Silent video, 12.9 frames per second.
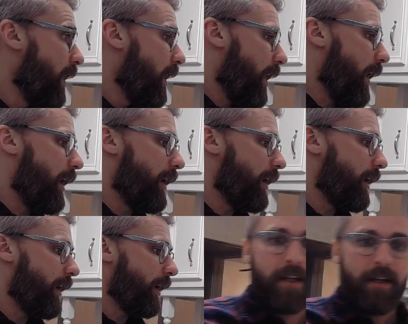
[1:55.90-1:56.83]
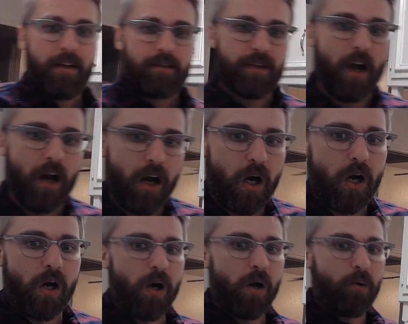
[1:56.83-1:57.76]
And
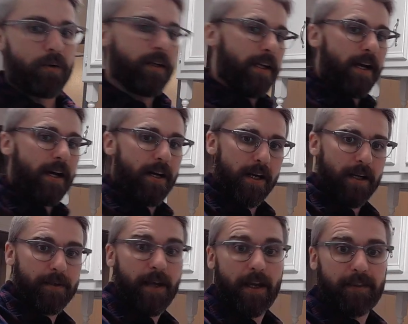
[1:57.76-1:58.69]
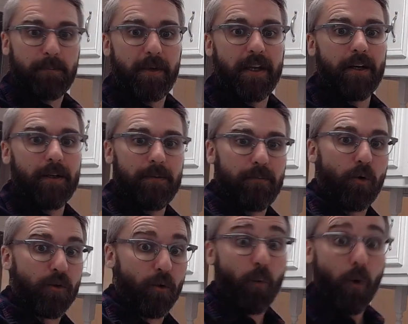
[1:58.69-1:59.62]
so we got the beer, or the
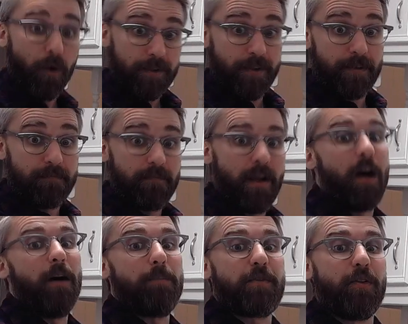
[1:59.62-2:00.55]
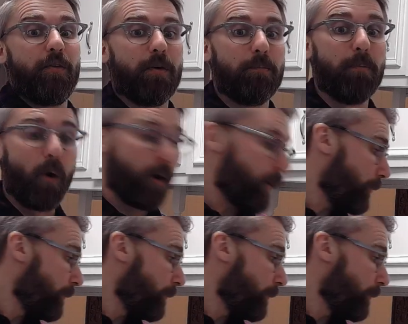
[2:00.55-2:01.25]
wort, up to a boil.